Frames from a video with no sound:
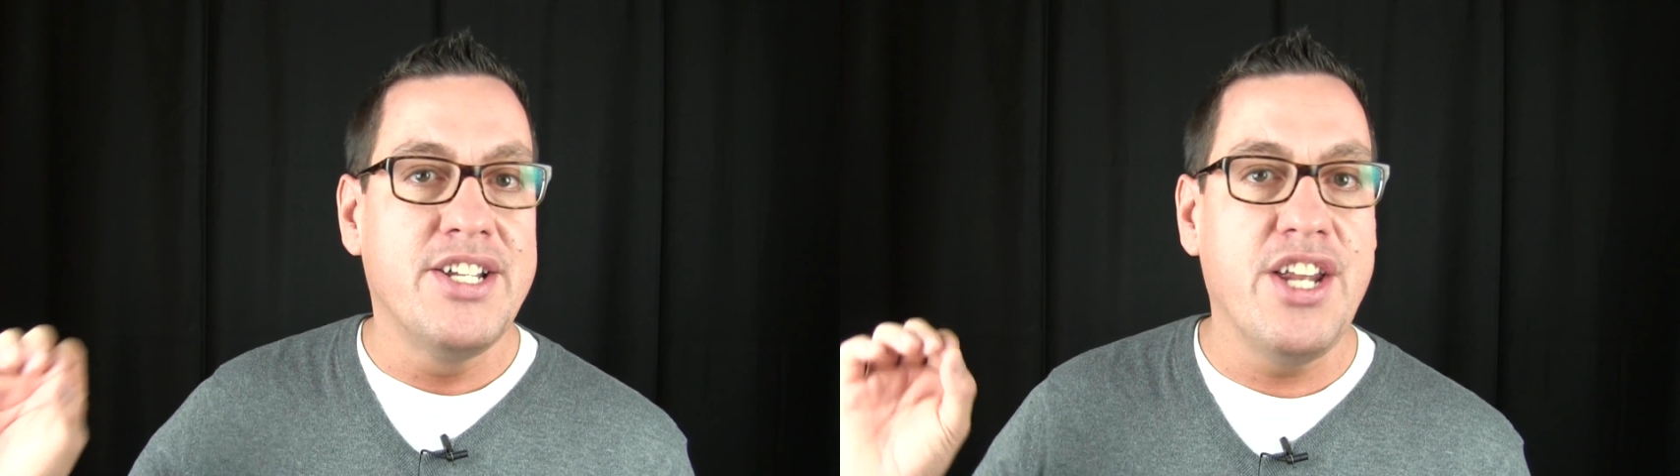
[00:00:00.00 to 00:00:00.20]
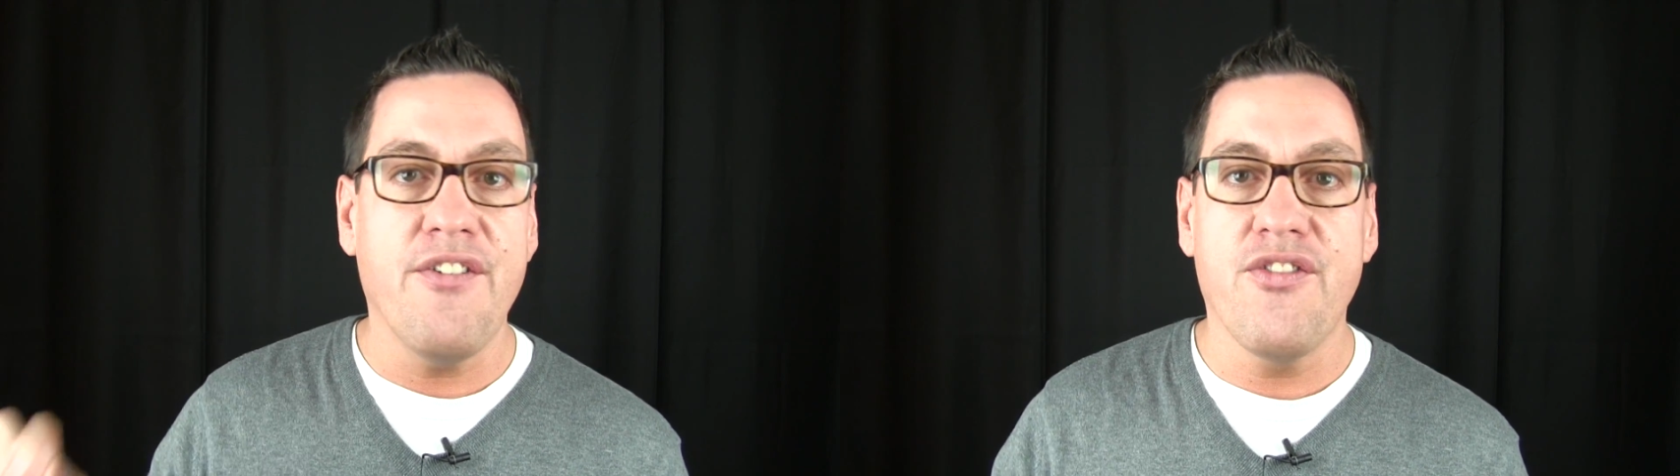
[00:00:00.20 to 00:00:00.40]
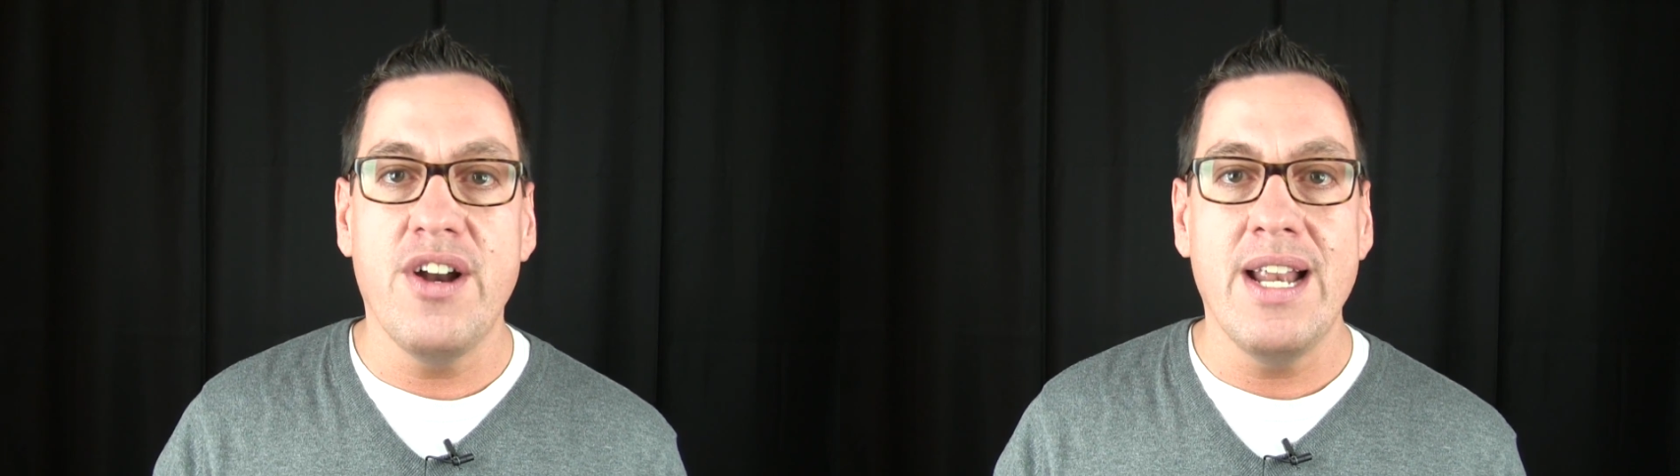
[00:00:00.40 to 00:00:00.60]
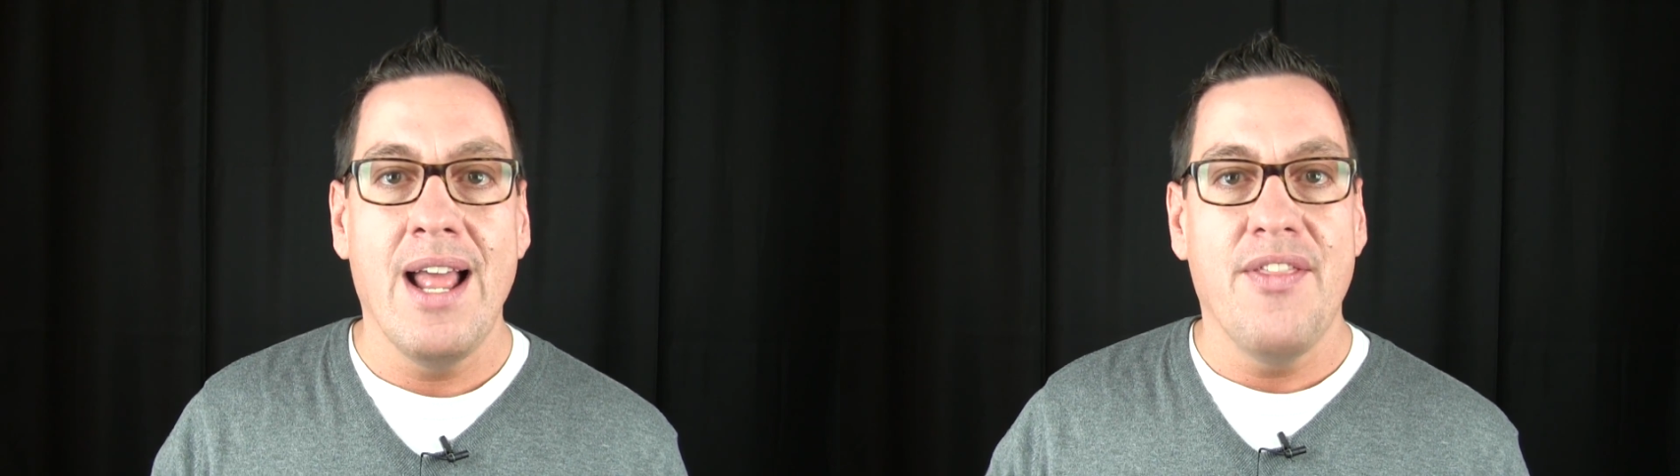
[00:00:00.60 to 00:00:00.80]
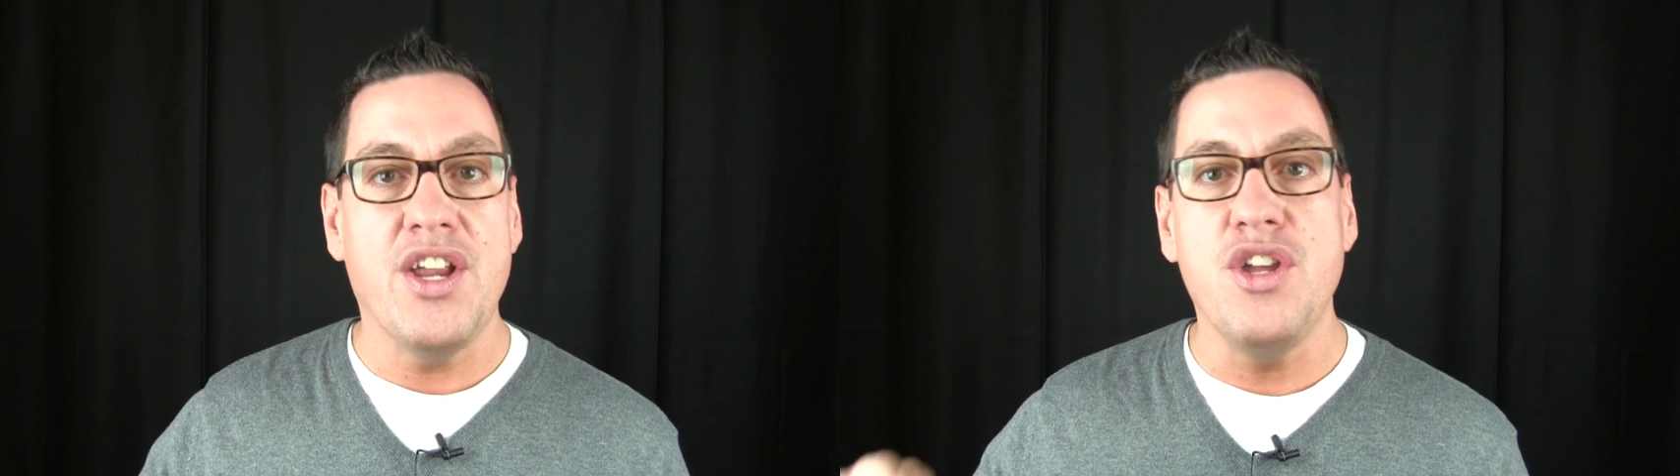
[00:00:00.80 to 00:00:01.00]
different
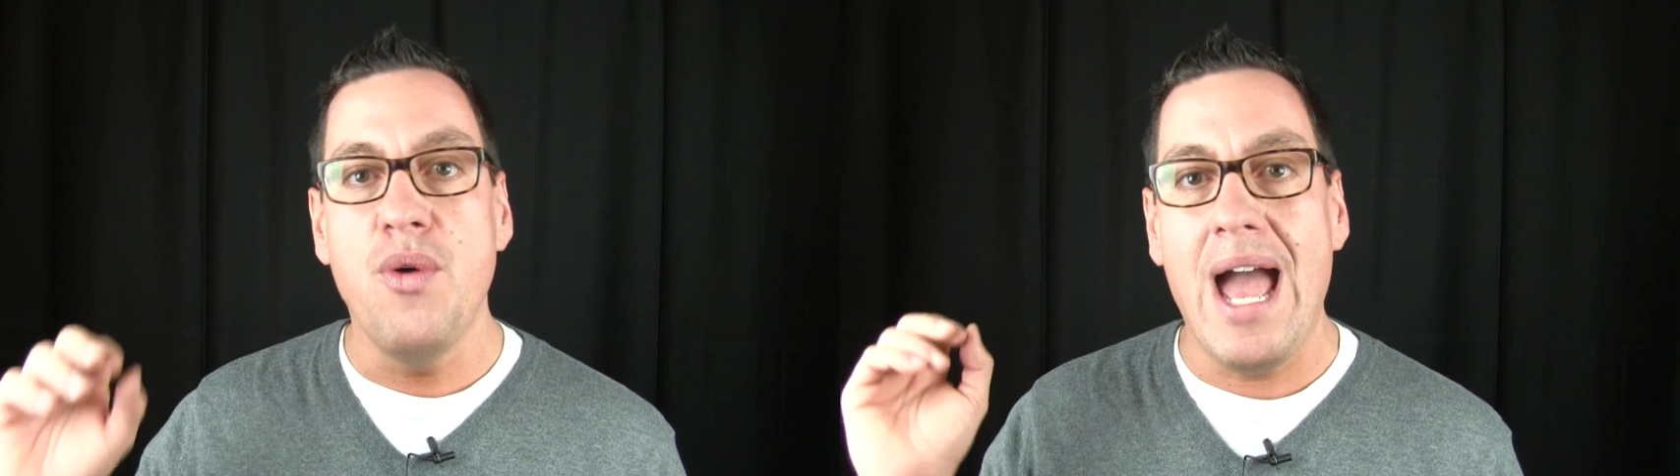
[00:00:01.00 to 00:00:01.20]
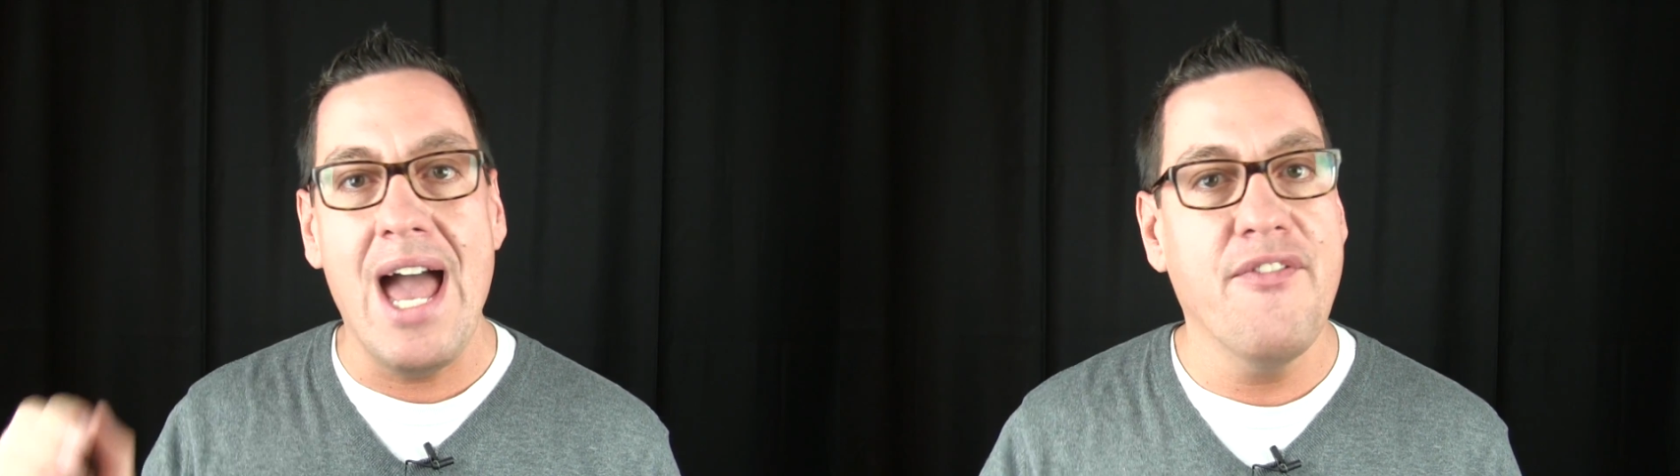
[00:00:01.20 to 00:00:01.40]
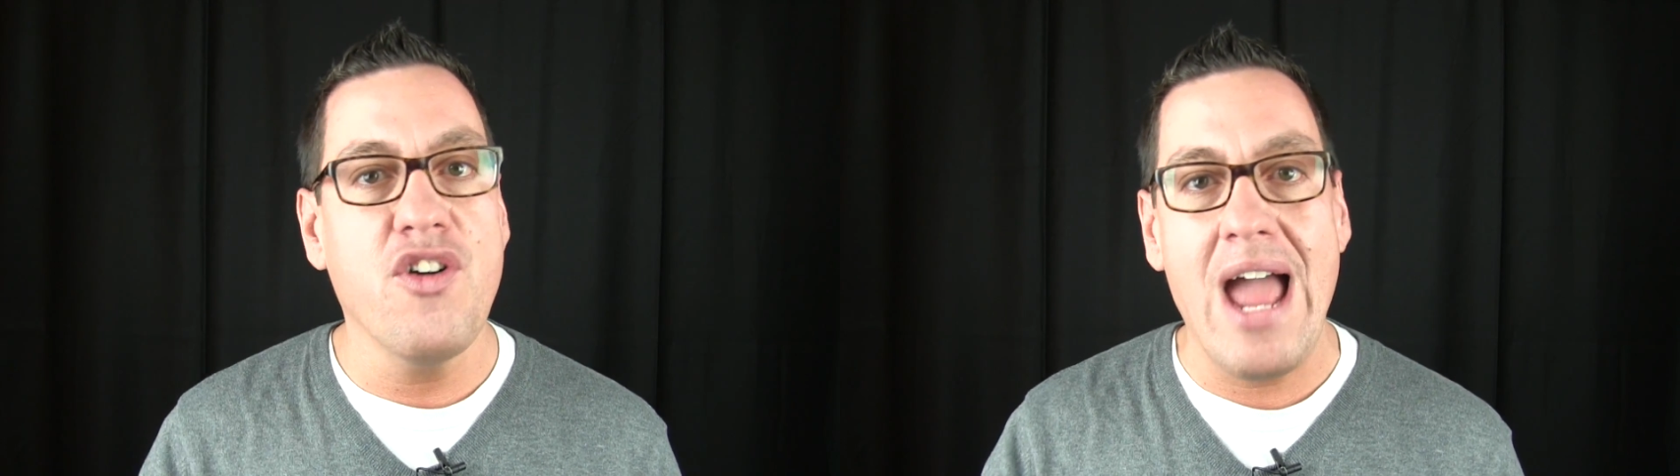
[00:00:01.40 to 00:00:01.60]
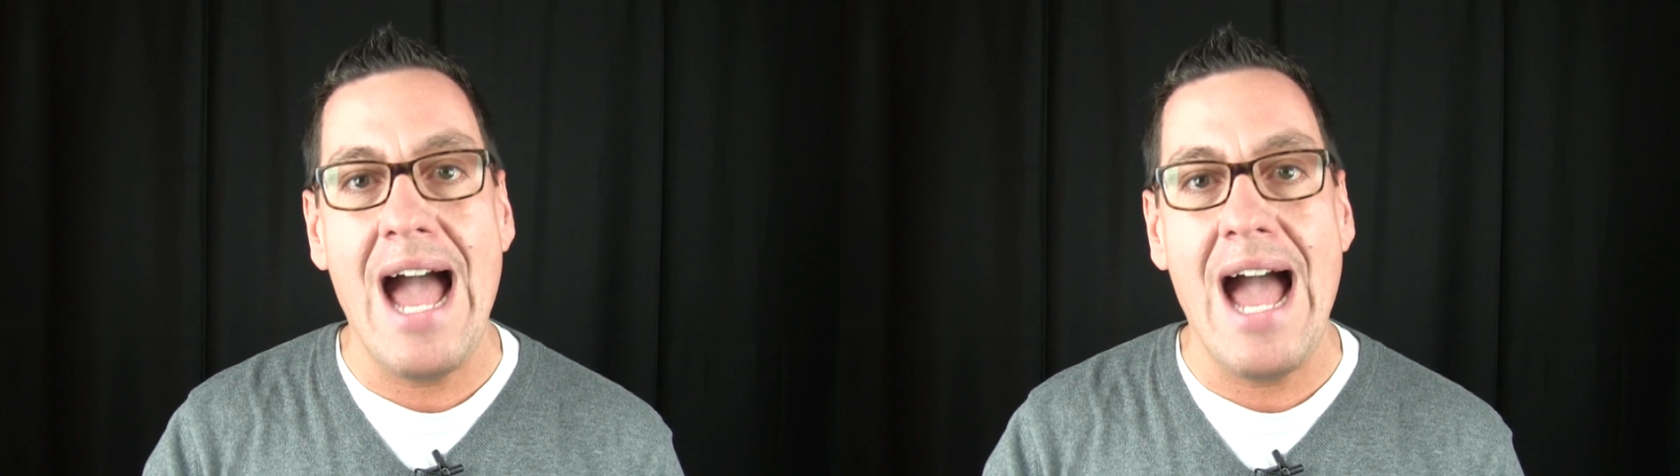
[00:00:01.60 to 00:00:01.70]
than you ever